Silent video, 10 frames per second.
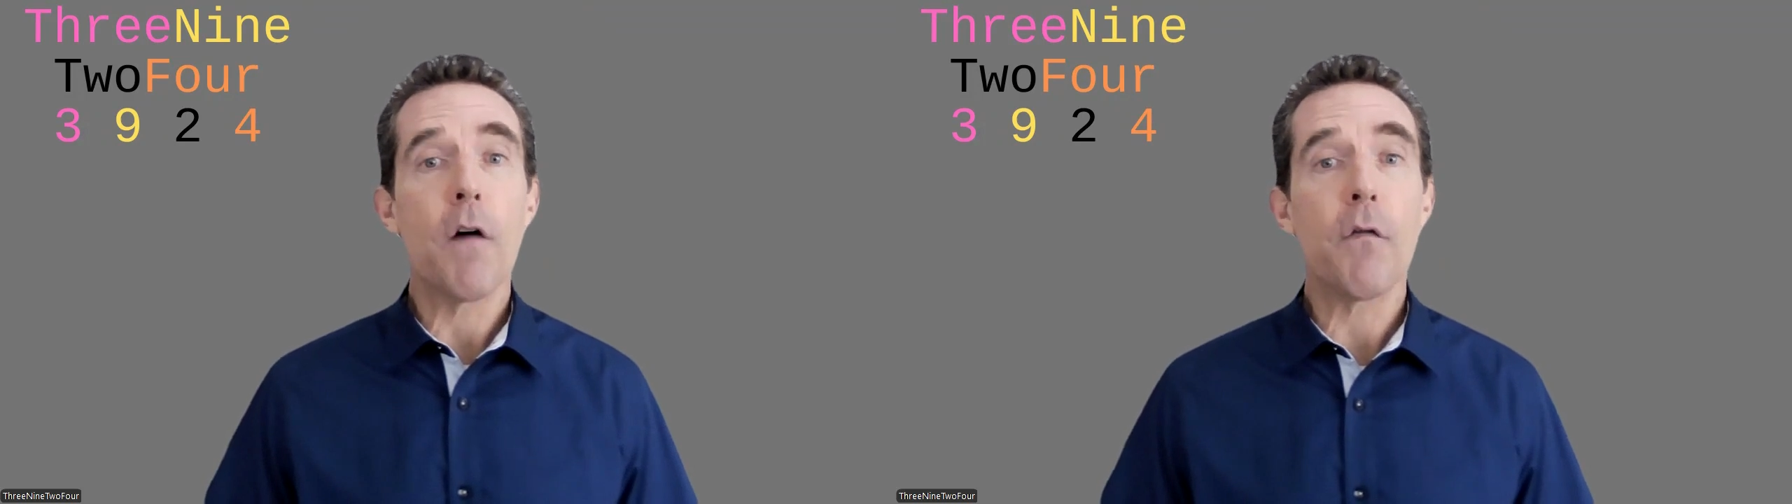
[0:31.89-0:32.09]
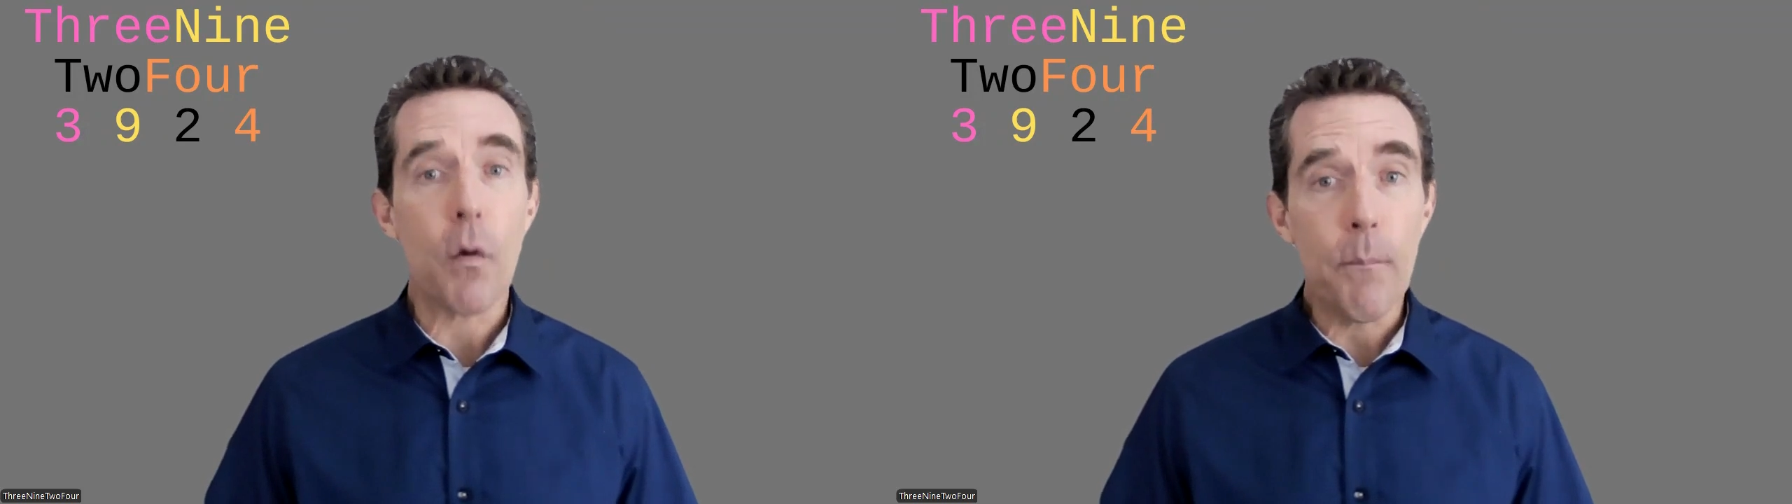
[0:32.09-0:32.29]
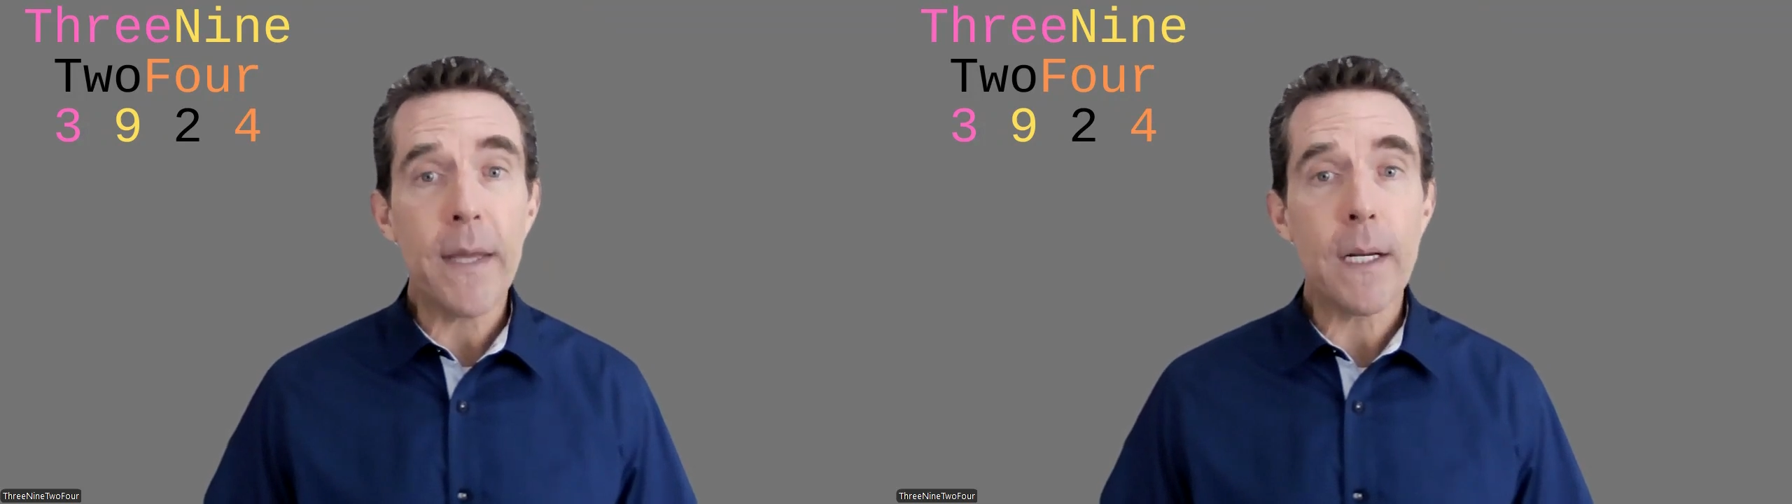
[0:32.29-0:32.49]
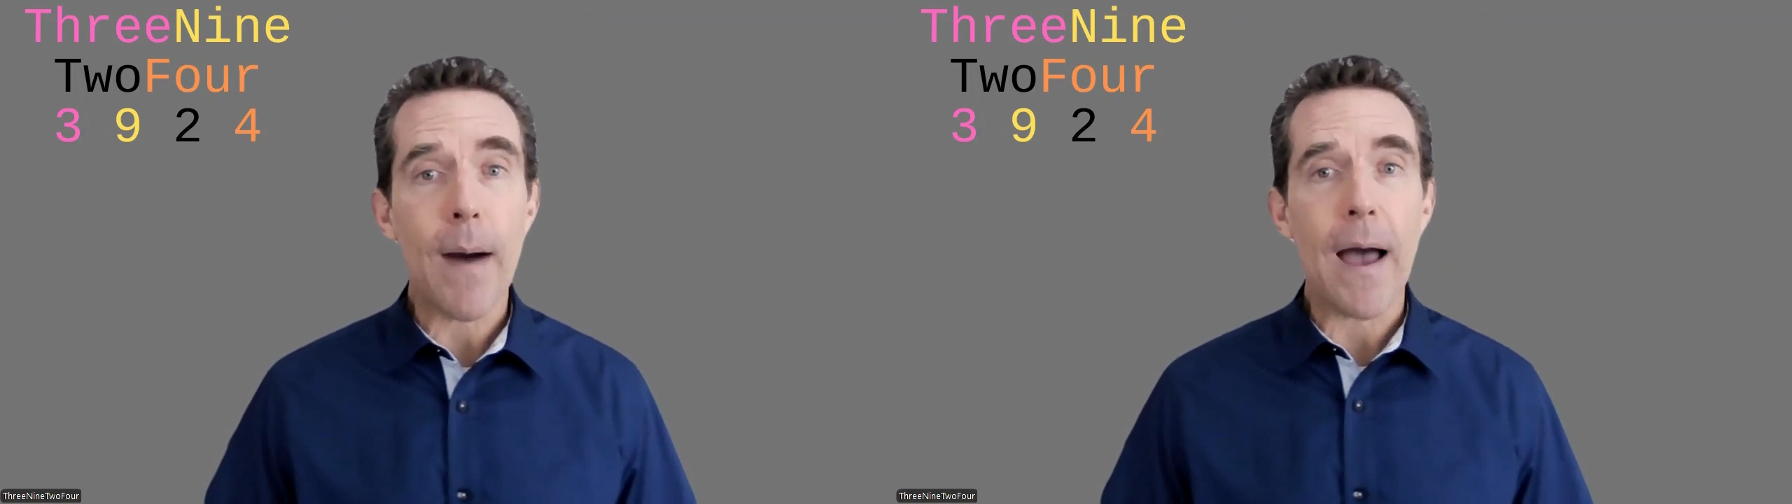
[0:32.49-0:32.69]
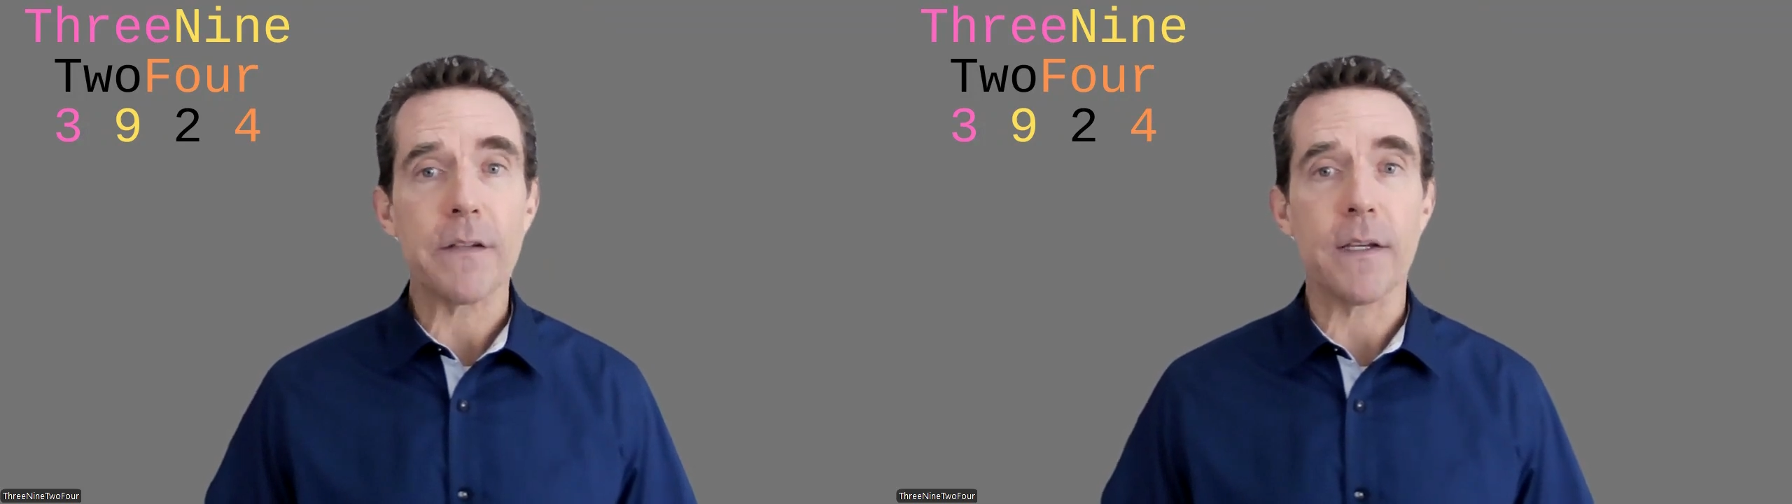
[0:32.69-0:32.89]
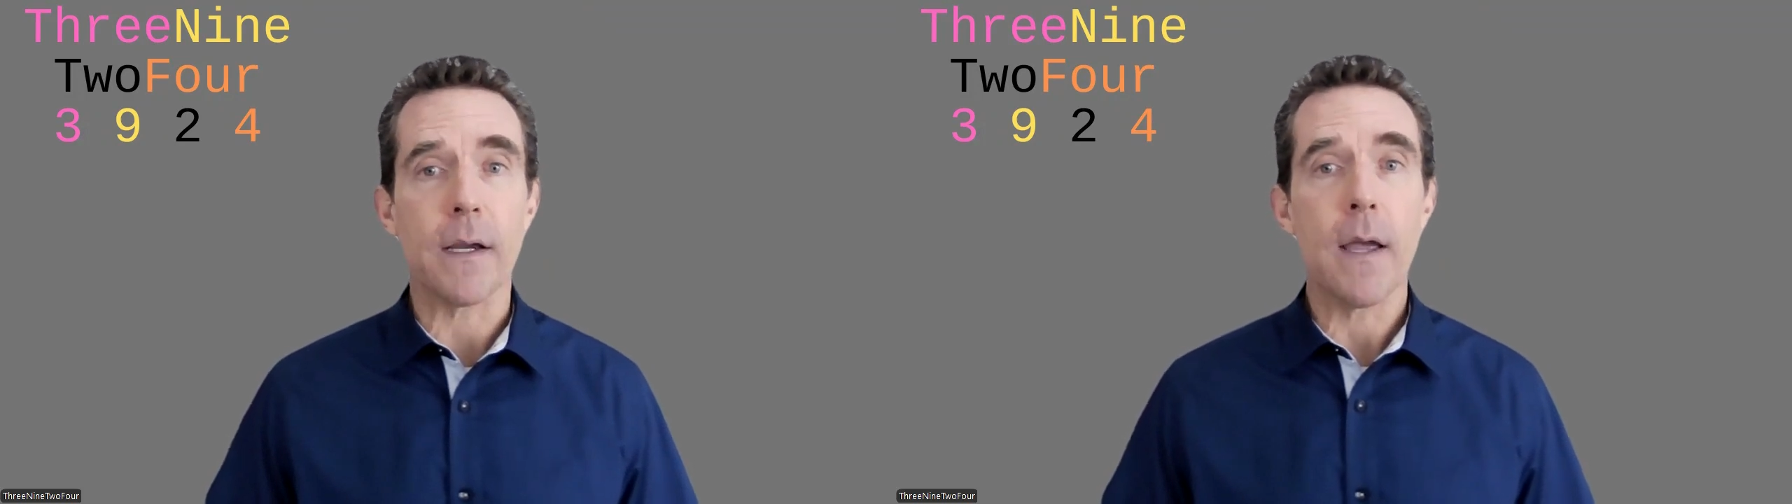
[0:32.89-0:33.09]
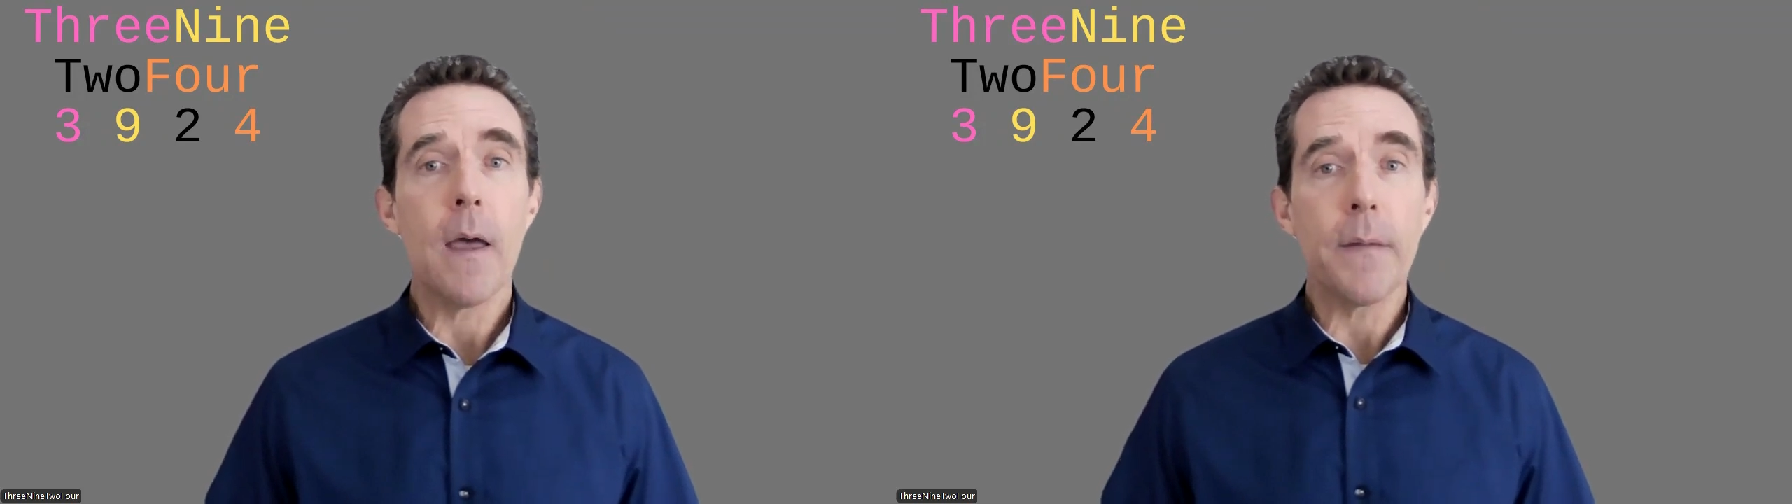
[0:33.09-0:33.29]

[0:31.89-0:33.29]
for minimizing